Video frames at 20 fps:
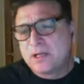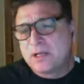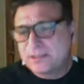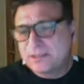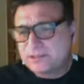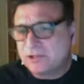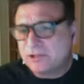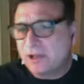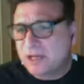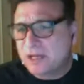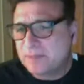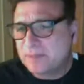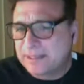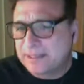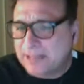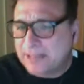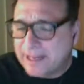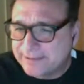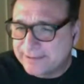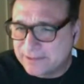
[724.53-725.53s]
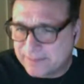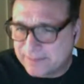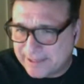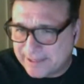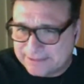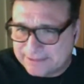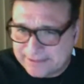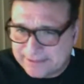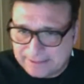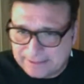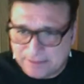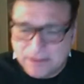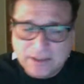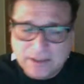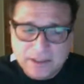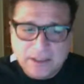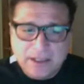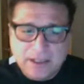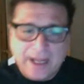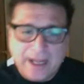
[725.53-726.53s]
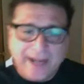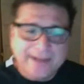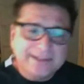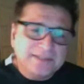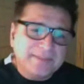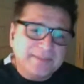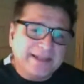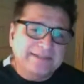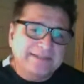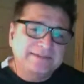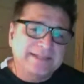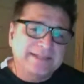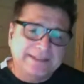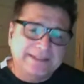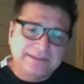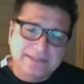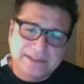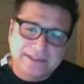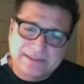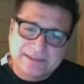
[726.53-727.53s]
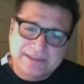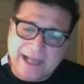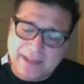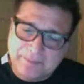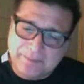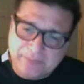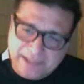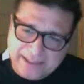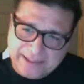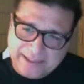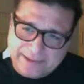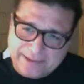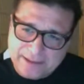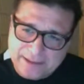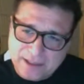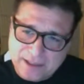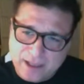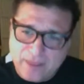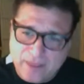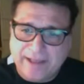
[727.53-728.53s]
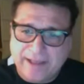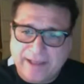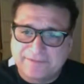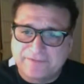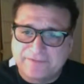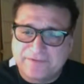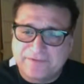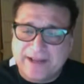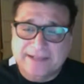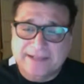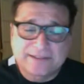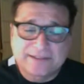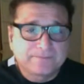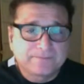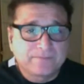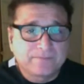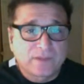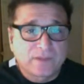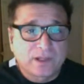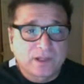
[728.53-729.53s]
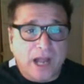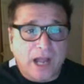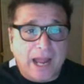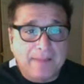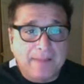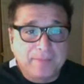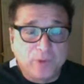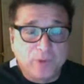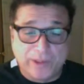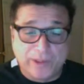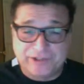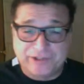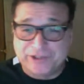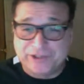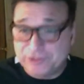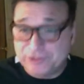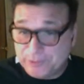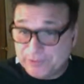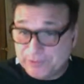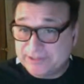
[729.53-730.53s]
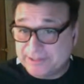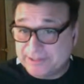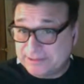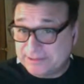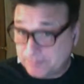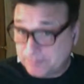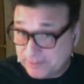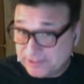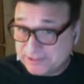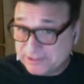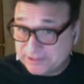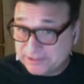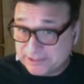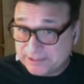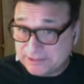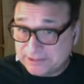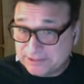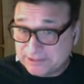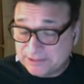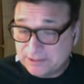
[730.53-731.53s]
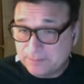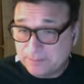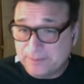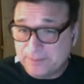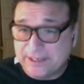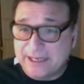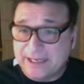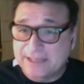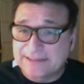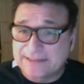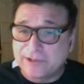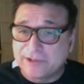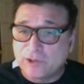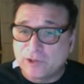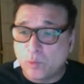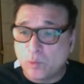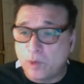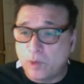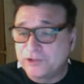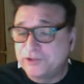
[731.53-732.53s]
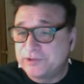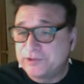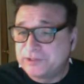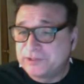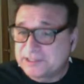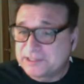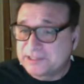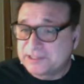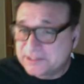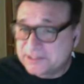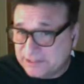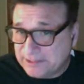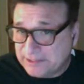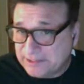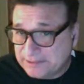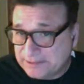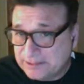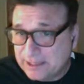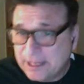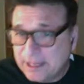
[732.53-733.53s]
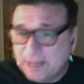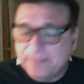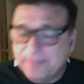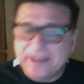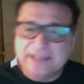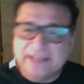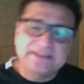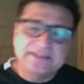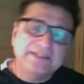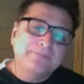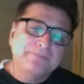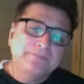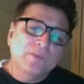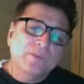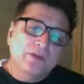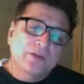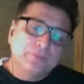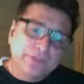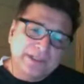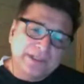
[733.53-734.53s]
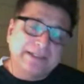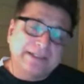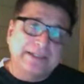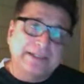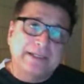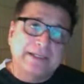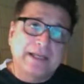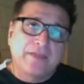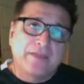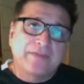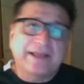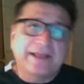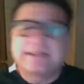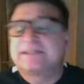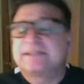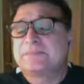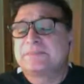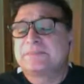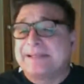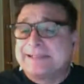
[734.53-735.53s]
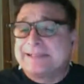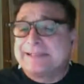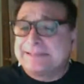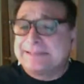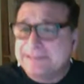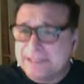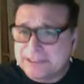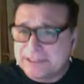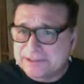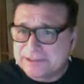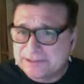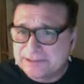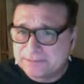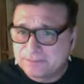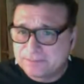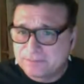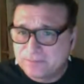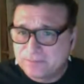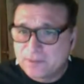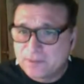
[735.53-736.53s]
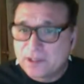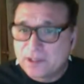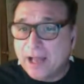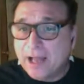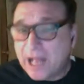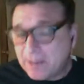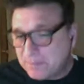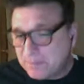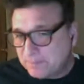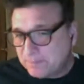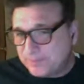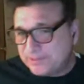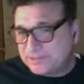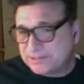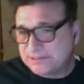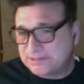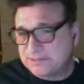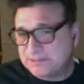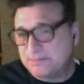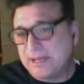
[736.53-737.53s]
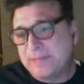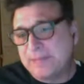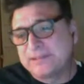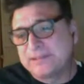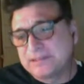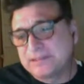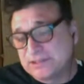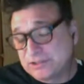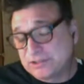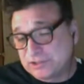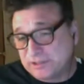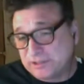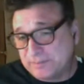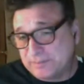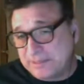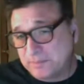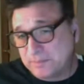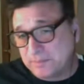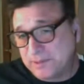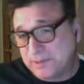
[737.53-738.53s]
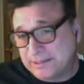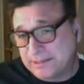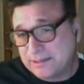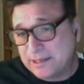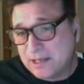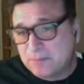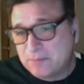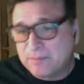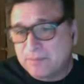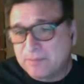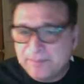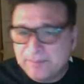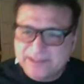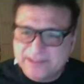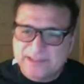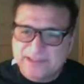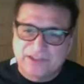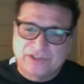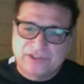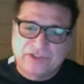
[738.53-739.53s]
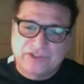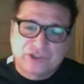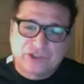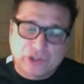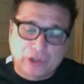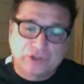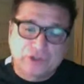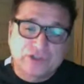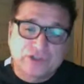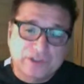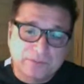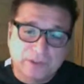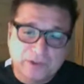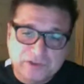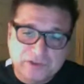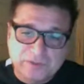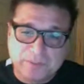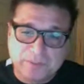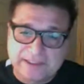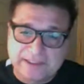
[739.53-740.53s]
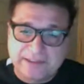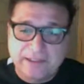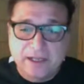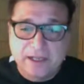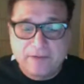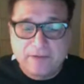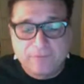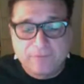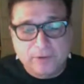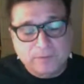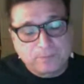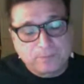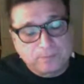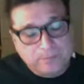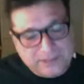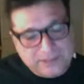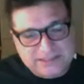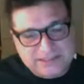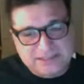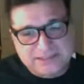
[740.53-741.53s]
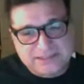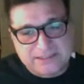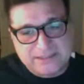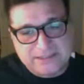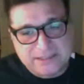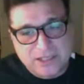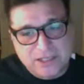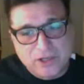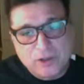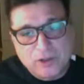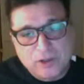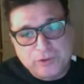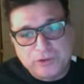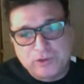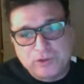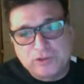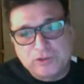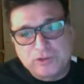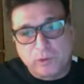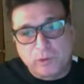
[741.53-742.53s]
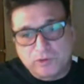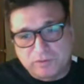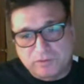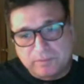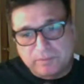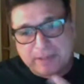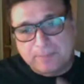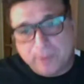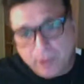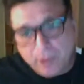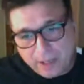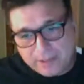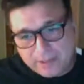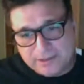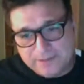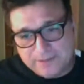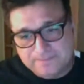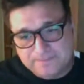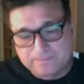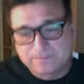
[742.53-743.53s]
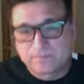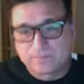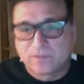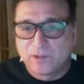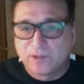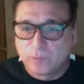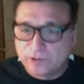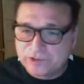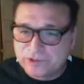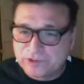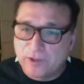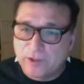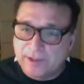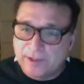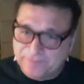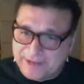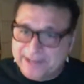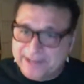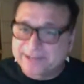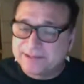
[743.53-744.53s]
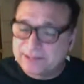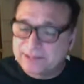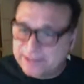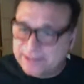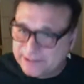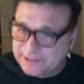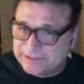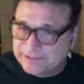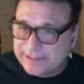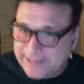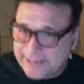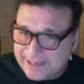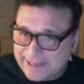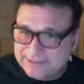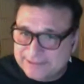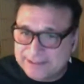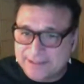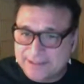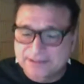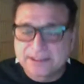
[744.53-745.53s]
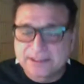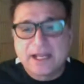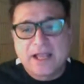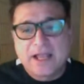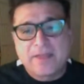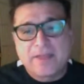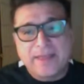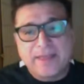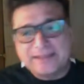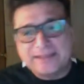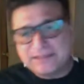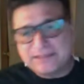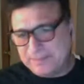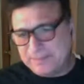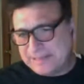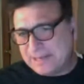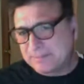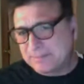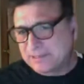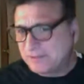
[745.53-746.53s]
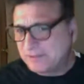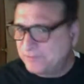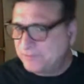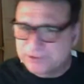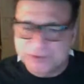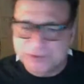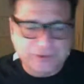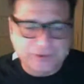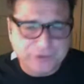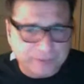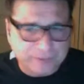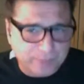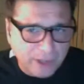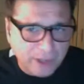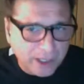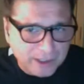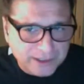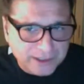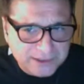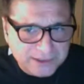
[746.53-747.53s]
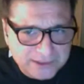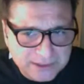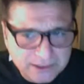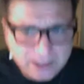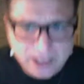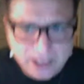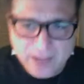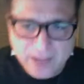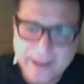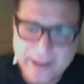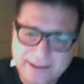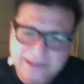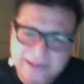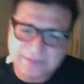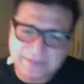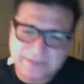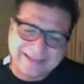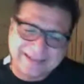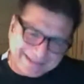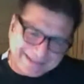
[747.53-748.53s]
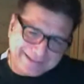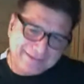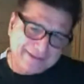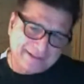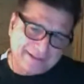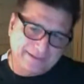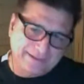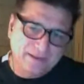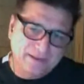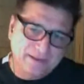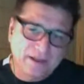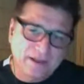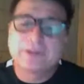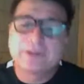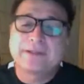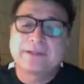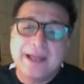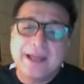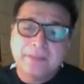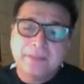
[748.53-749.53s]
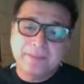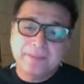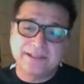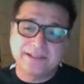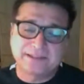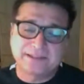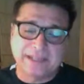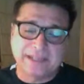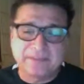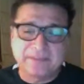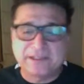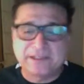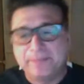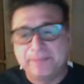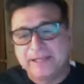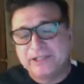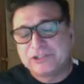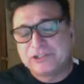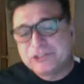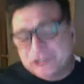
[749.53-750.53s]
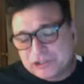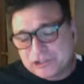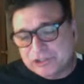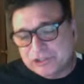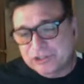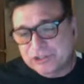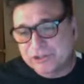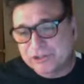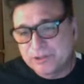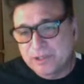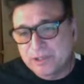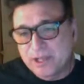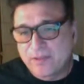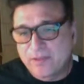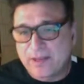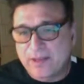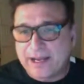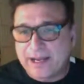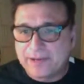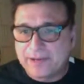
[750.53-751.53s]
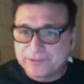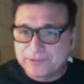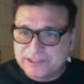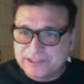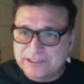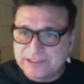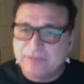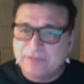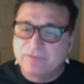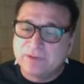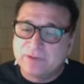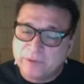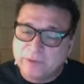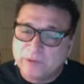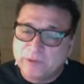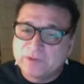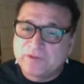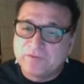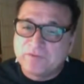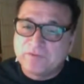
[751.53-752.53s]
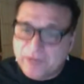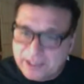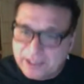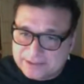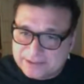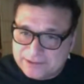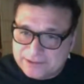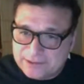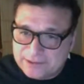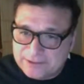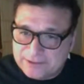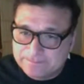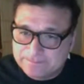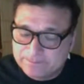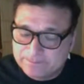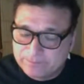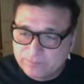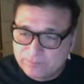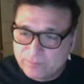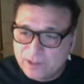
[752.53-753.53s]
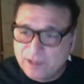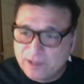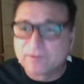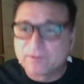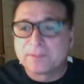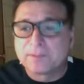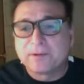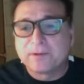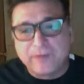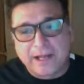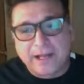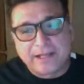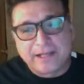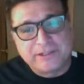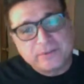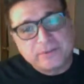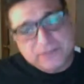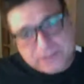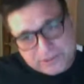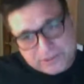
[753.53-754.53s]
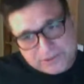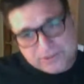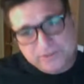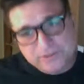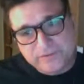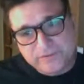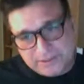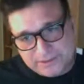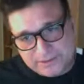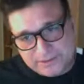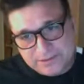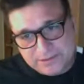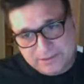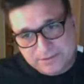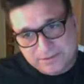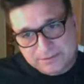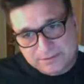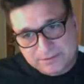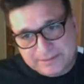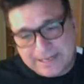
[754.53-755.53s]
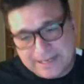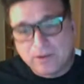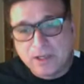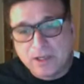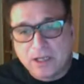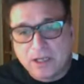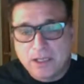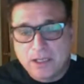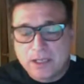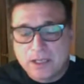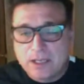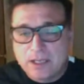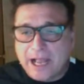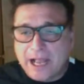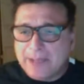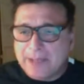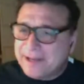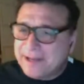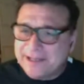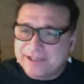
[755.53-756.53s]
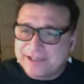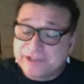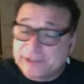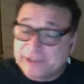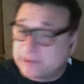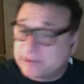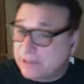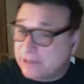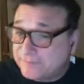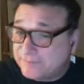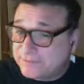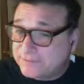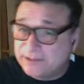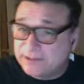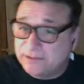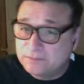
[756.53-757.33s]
Now, let's talk about higher demand data. Higher demand data does not mean that, in fact, I'm going to do this as a business because I don't want you to succeed. Because, see, really, that doesn't make any sense. I'm a business, and my business is to make money. My business is to charge the most money for businesses who use most of my product, which, in fact, is internet access. That doesn't mean I'm going to filter through your products. That doesn't mean anything. What that means is I'm going to make sure that I receive the most funds for providing you a service. Now, I'm not going to turn it off to you.